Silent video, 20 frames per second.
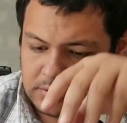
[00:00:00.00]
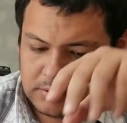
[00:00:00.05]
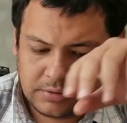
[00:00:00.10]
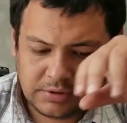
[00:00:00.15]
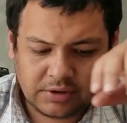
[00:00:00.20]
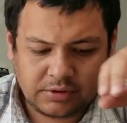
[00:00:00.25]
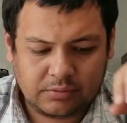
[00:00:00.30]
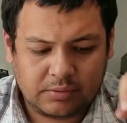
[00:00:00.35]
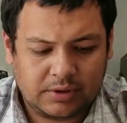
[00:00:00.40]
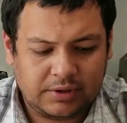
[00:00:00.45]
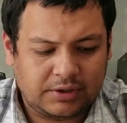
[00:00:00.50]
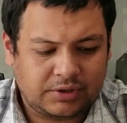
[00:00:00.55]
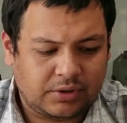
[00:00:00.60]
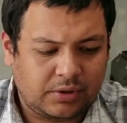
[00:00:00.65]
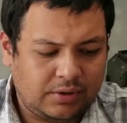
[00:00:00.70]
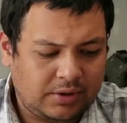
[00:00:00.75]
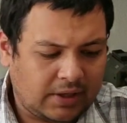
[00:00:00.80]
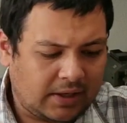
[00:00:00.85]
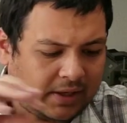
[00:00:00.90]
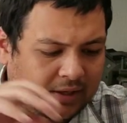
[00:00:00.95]
Just wanted to show
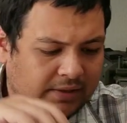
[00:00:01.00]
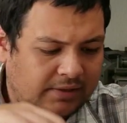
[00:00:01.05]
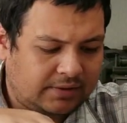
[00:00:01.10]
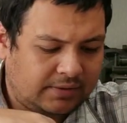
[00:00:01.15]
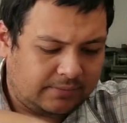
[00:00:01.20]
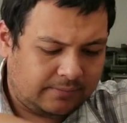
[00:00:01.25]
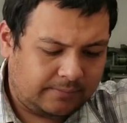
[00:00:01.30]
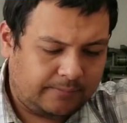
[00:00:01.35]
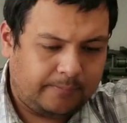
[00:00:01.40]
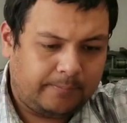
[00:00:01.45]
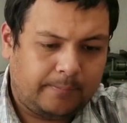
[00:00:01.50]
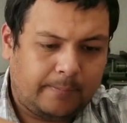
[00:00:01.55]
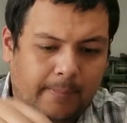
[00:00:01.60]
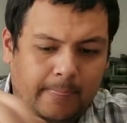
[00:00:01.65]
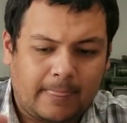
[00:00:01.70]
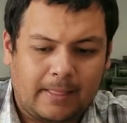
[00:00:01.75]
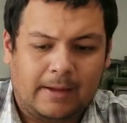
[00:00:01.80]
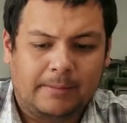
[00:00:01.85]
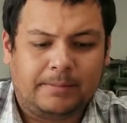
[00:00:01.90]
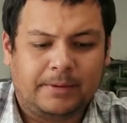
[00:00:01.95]
you guys
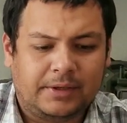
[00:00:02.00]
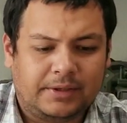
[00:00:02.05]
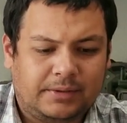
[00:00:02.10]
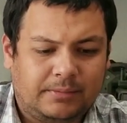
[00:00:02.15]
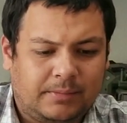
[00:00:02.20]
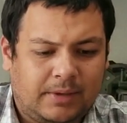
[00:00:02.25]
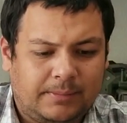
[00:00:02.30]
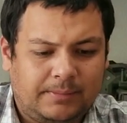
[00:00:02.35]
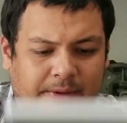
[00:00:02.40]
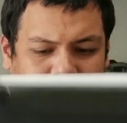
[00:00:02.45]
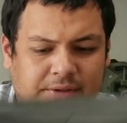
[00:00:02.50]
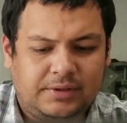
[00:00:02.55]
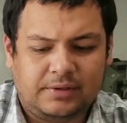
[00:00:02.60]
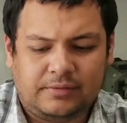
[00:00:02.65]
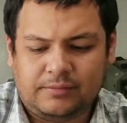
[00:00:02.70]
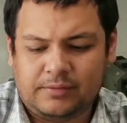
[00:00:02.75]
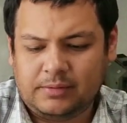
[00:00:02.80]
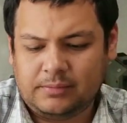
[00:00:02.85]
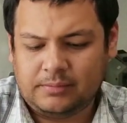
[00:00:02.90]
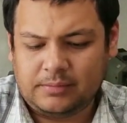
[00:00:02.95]
my purchase
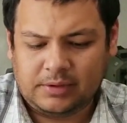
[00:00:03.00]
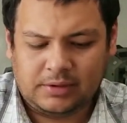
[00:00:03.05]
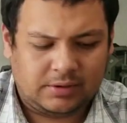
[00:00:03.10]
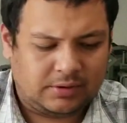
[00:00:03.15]
from